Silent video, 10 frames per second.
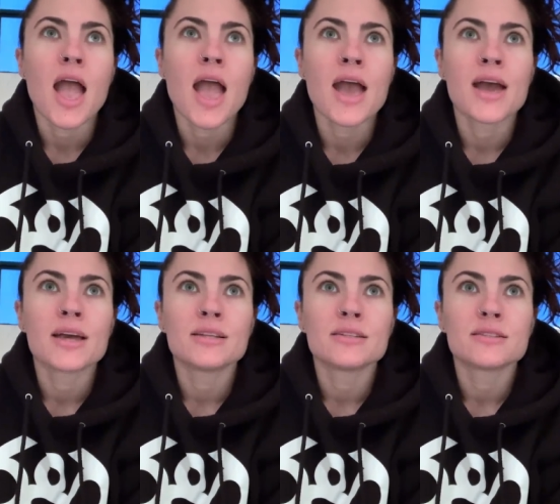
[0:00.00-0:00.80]

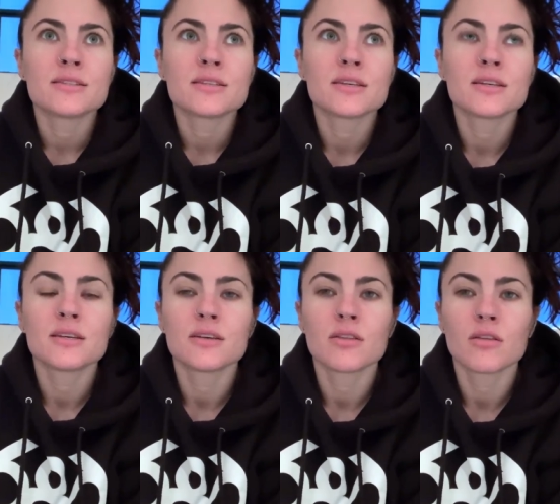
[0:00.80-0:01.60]
and
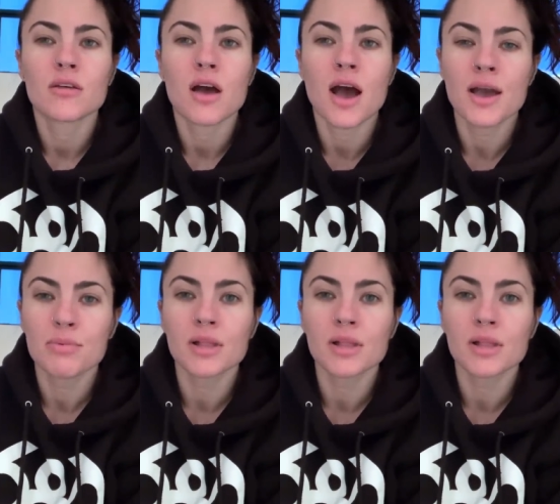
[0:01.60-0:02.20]
I